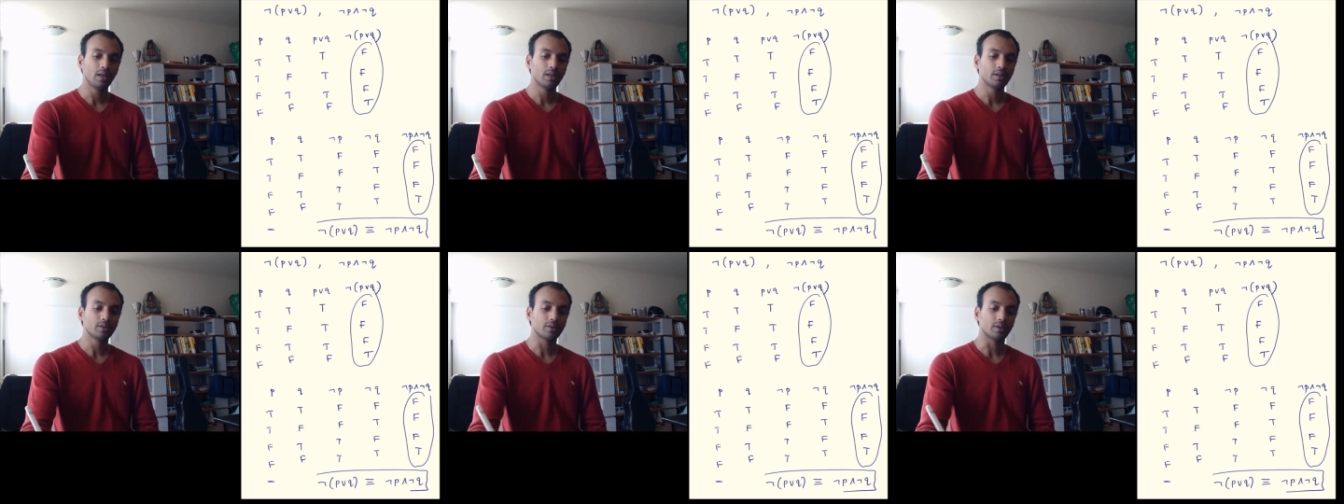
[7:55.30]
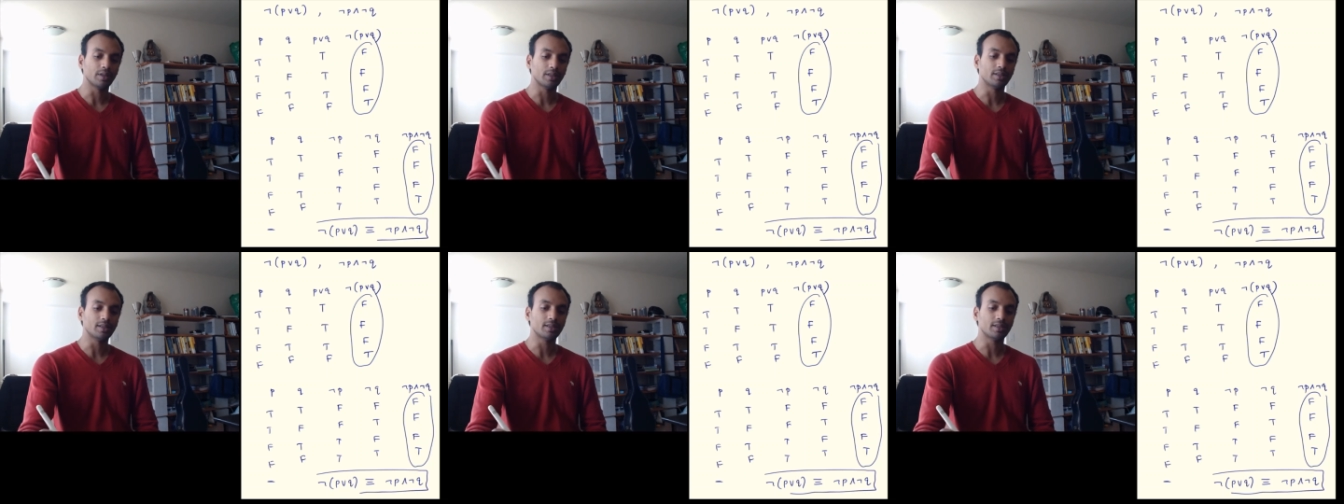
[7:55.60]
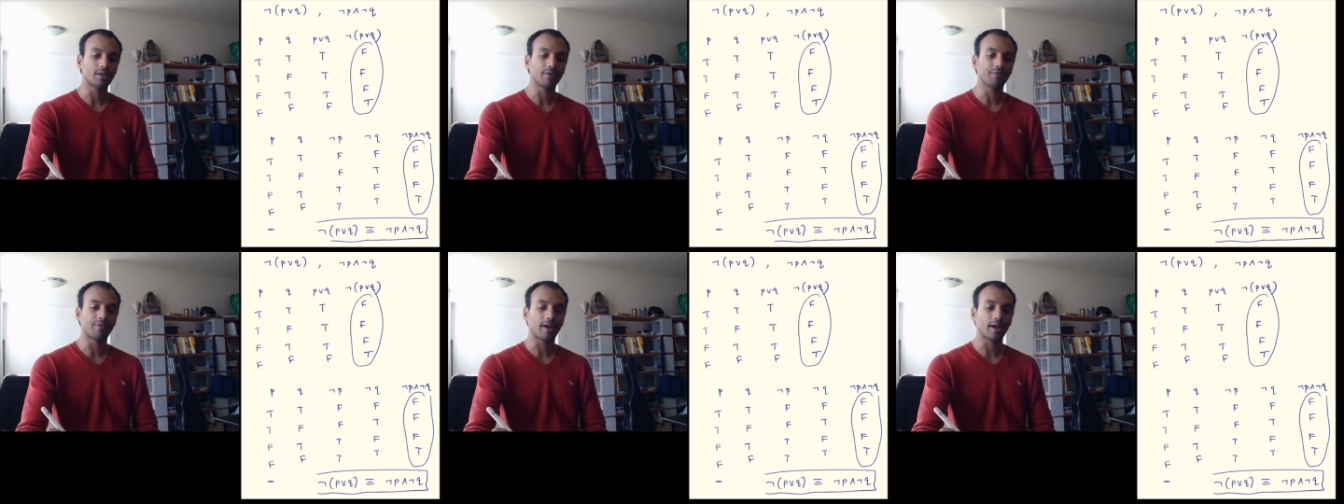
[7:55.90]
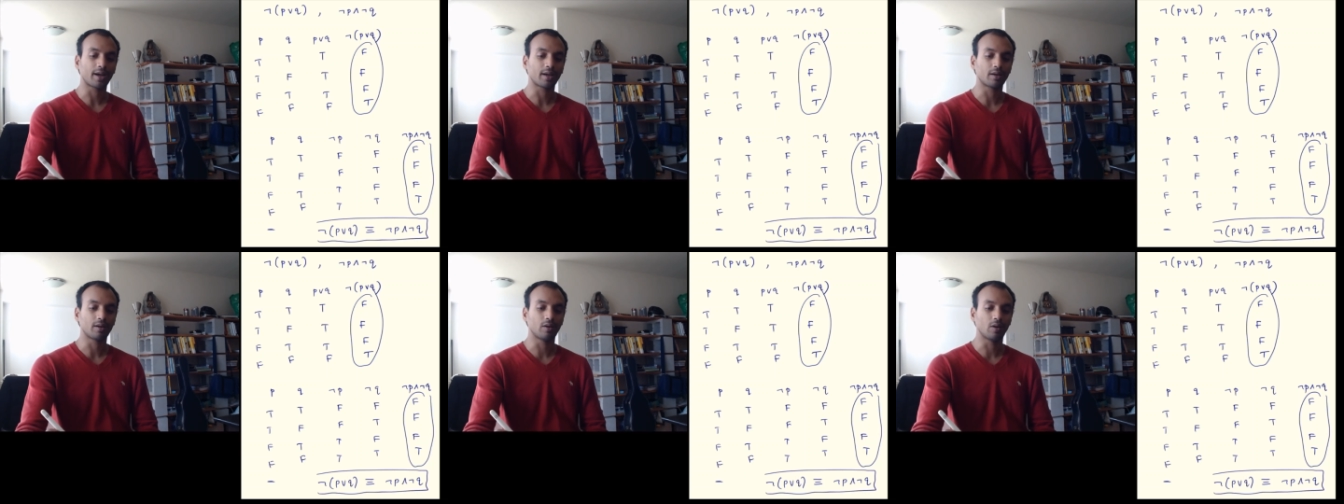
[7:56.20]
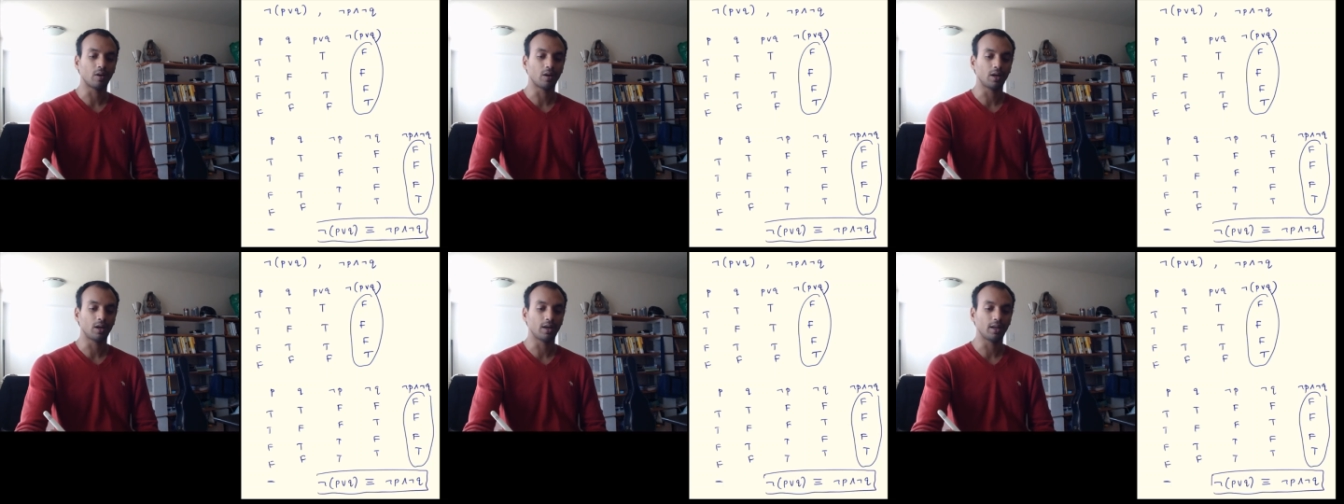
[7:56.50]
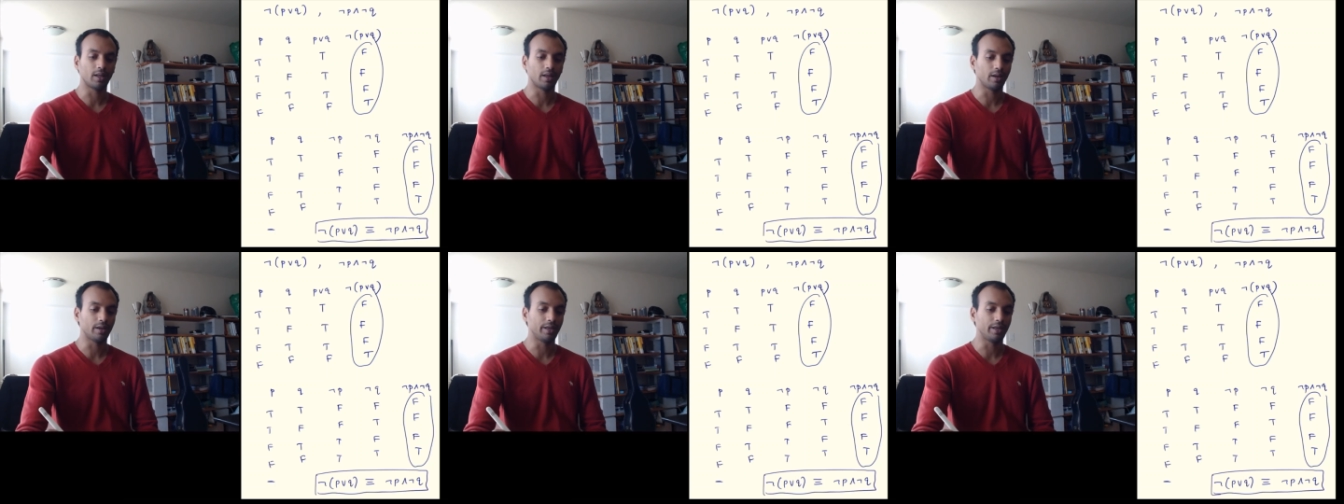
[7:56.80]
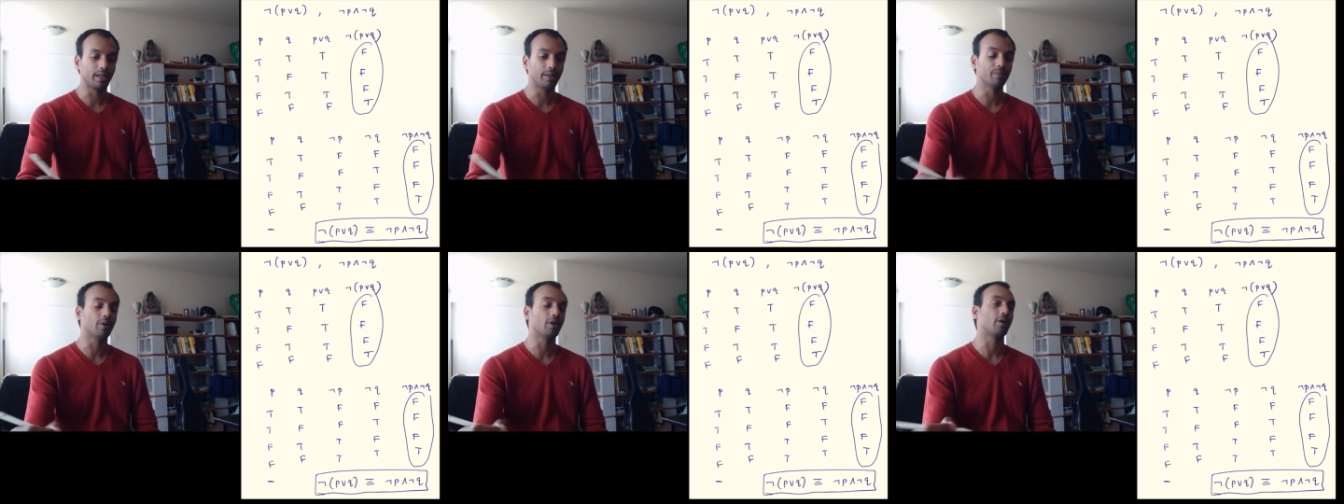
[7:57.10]
So this is in fact called uh,
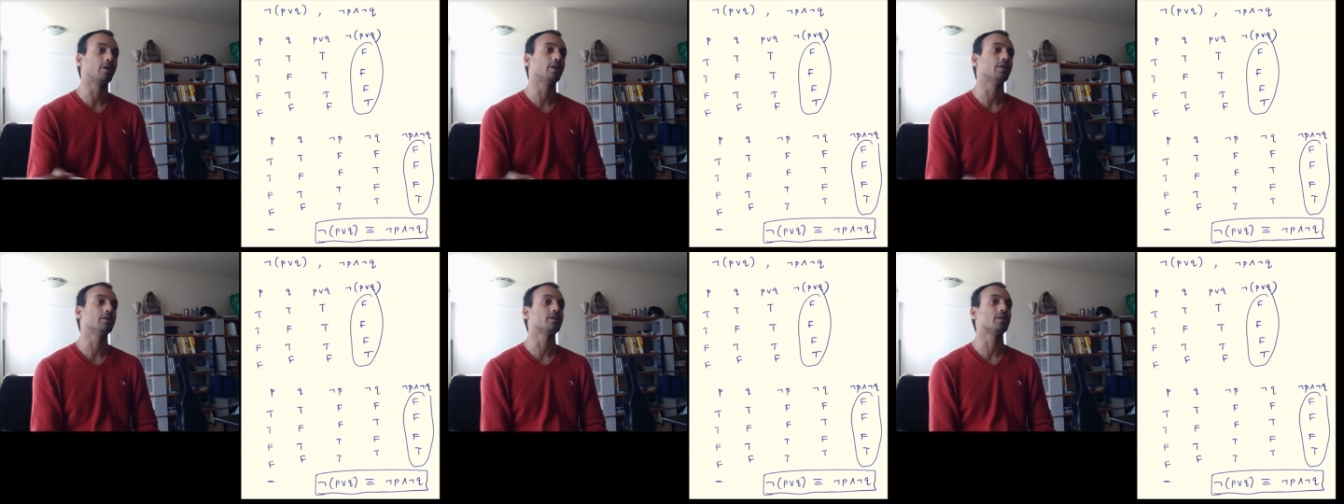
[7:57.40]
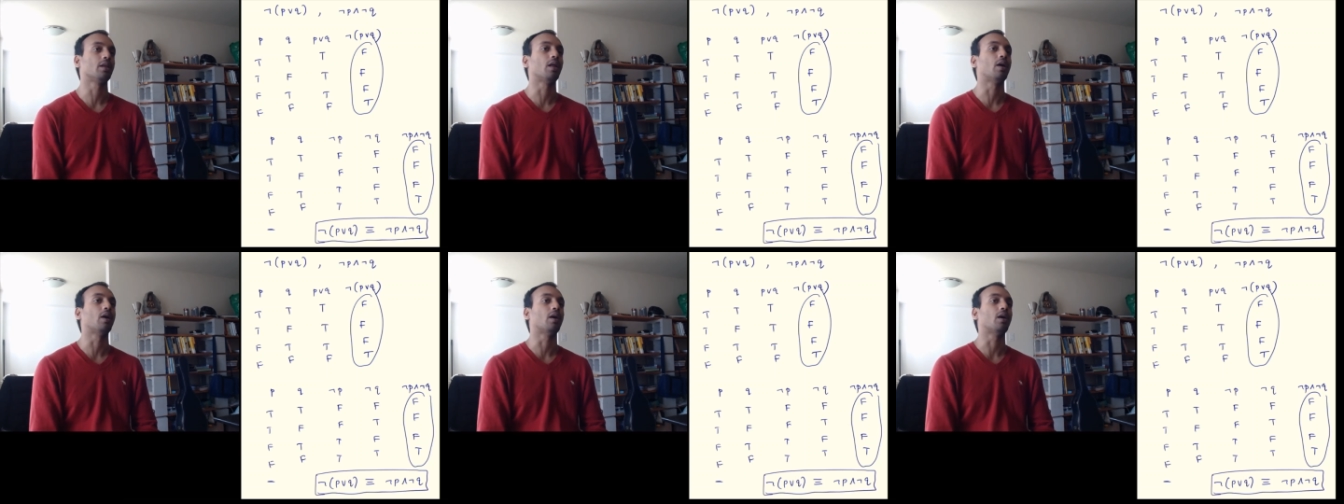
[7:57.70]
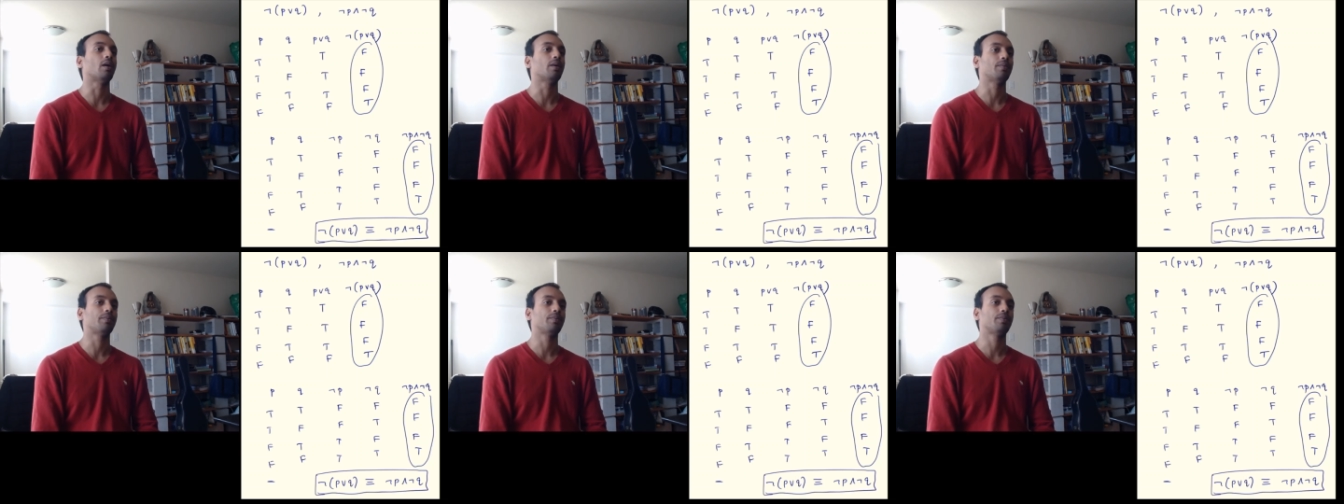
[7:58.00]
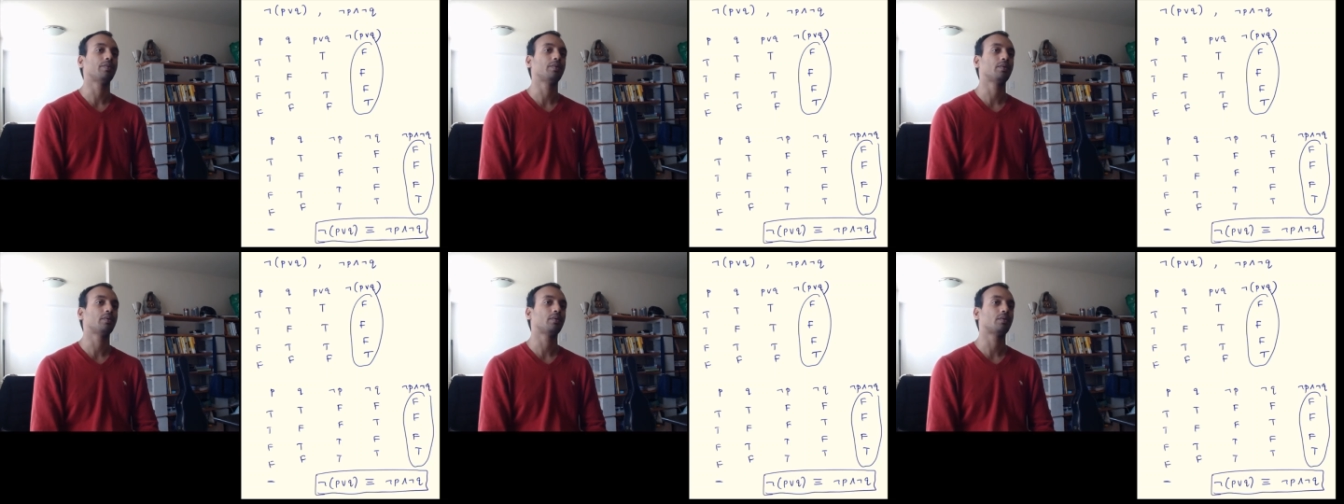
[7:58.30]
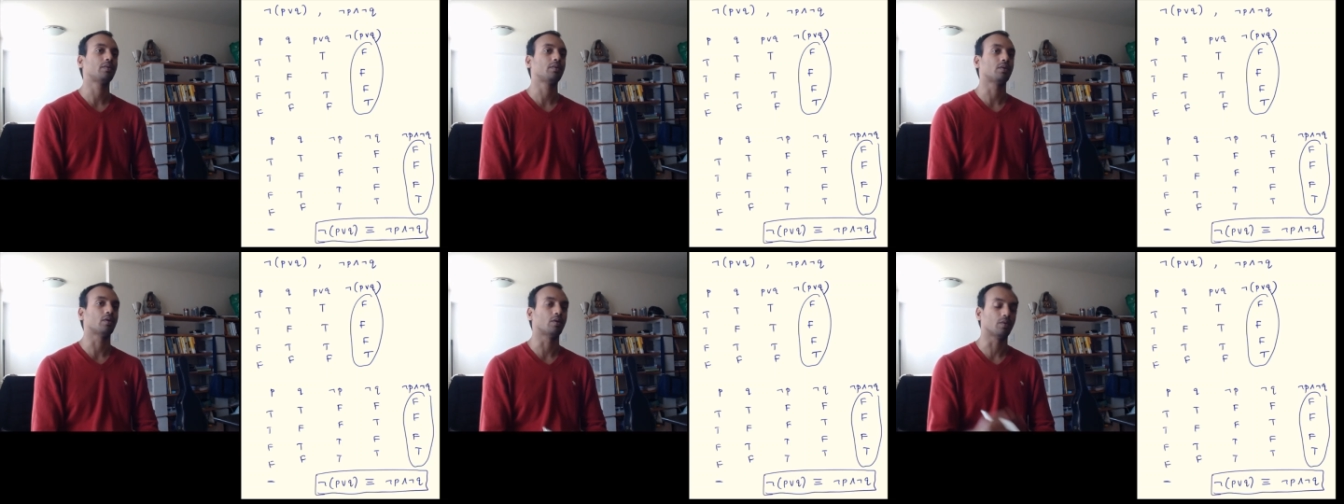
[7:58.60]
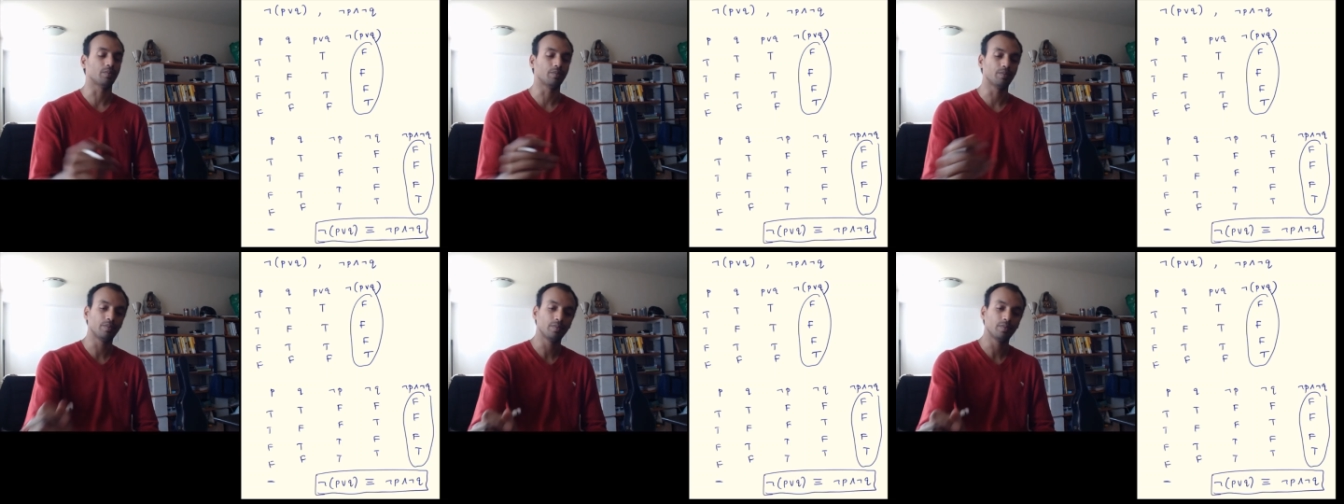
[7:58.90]
De Morgan's law. So